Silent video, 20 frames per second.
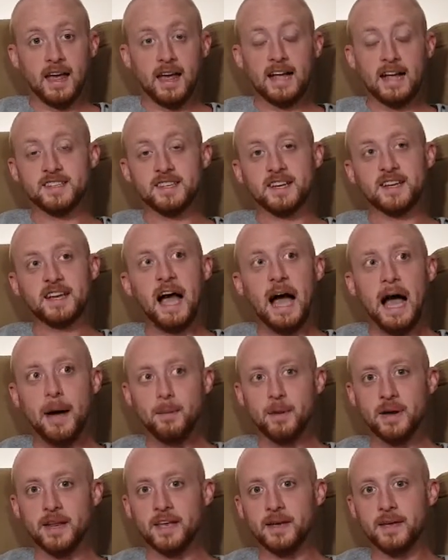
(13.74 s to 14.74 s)
It's a
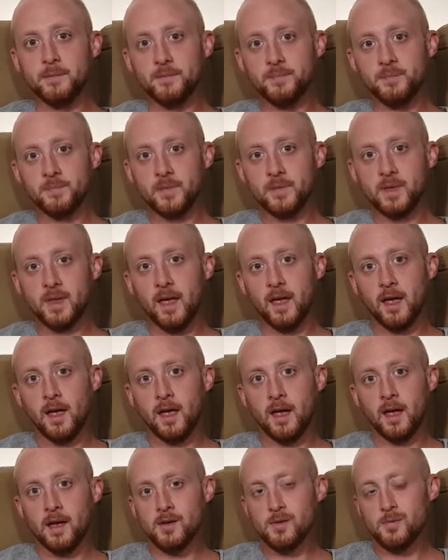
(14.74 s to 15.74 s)
comedy,
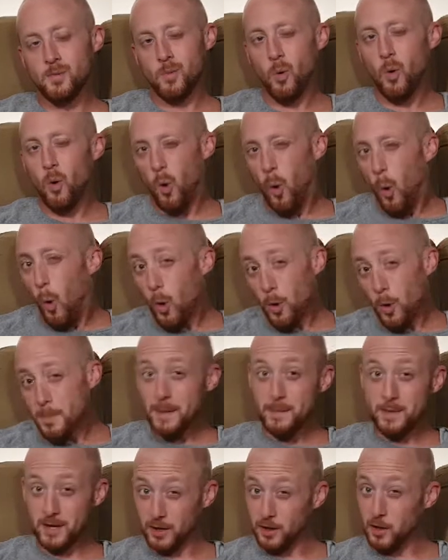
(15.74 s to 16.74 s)
or
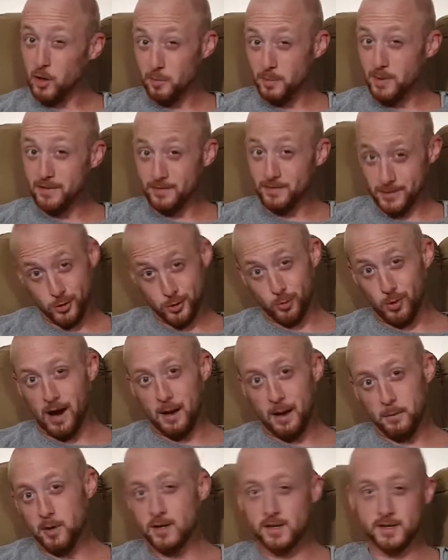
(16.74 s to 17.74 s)
maybe a little bit of a
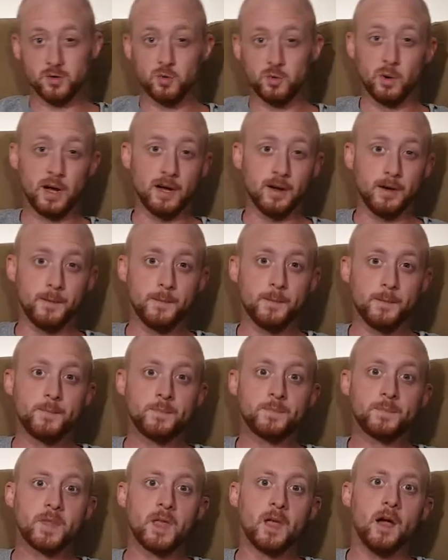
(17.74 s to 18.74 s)
drama as well,
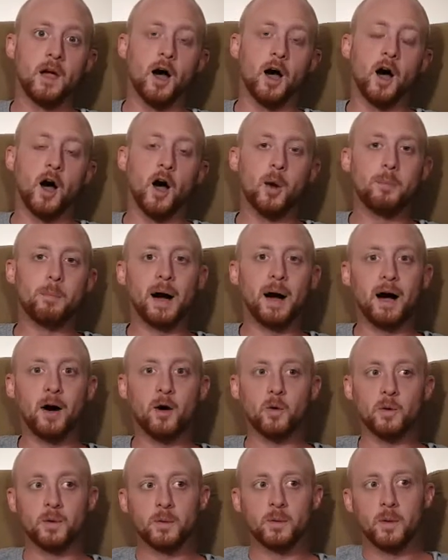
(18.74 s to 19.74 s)

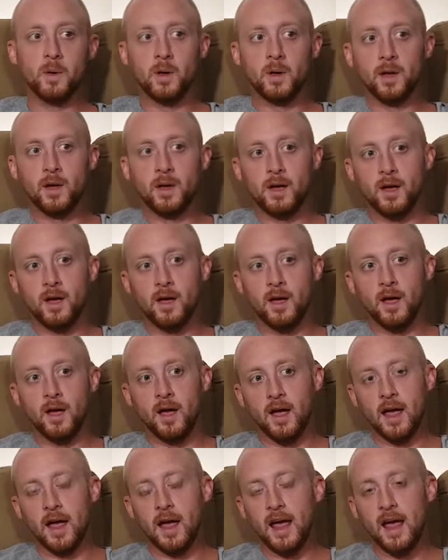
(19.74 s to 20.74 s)
about
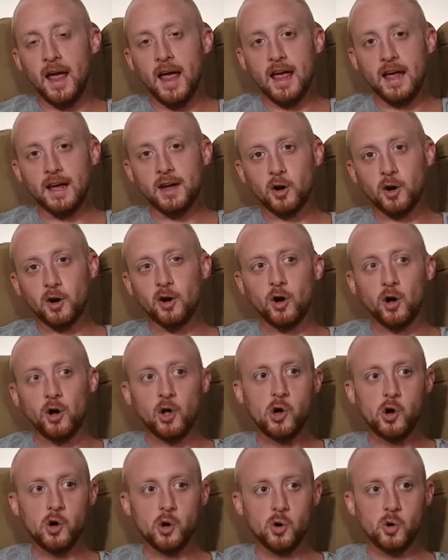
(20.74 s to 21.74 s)
a
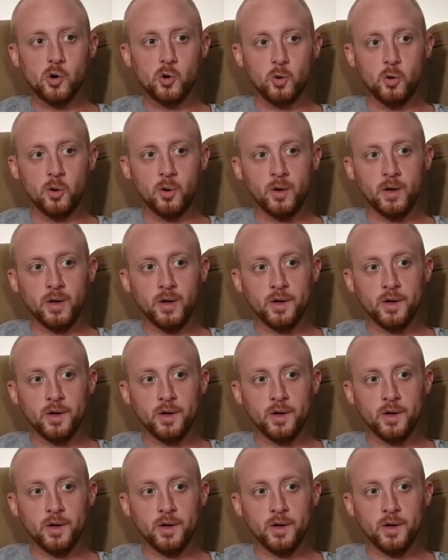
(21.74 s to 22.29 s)
girl who